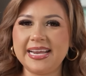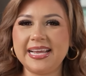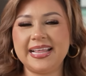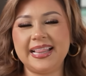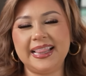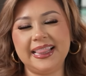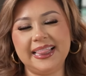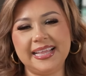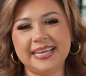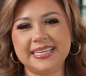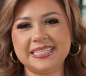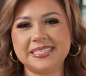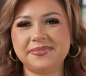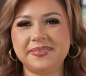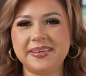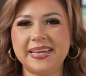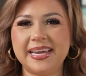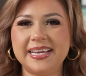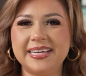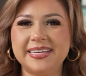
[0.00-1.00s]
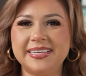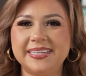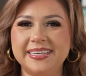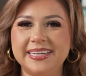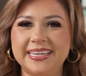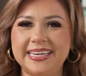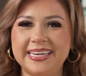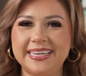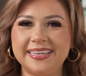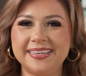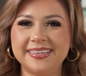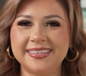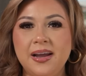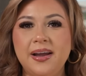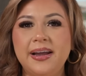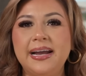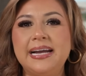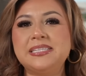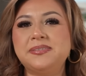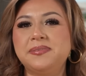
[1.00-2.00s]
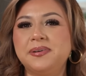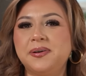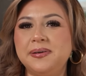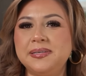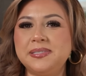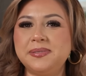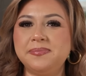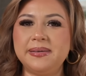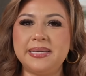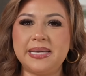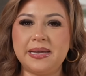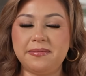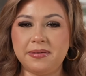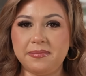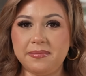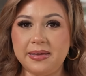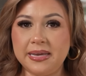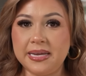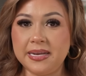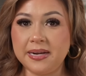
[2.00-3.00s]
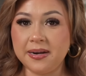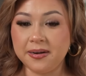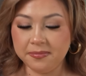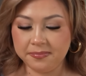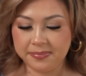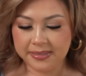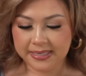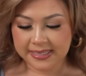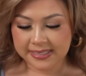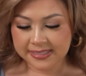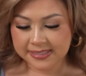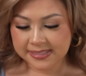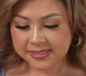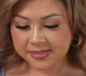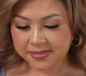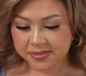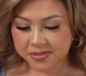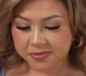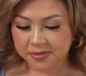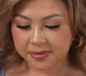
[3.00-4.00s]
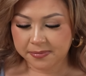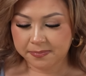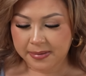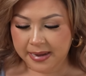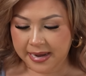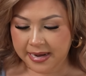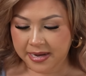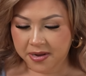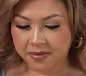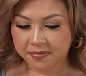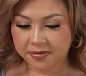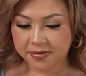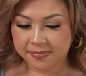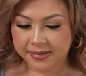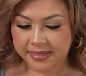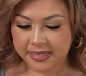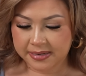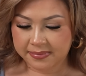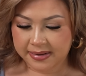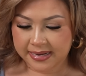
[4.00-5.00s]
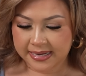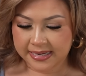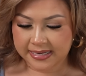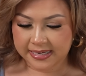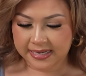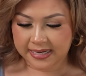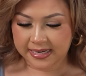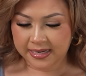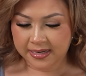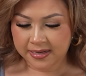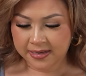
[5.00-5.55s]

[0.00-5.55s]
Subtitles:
let's begin cooking. Alright guys, we're going to begin by making our beans. So to our pan over medium-high heat,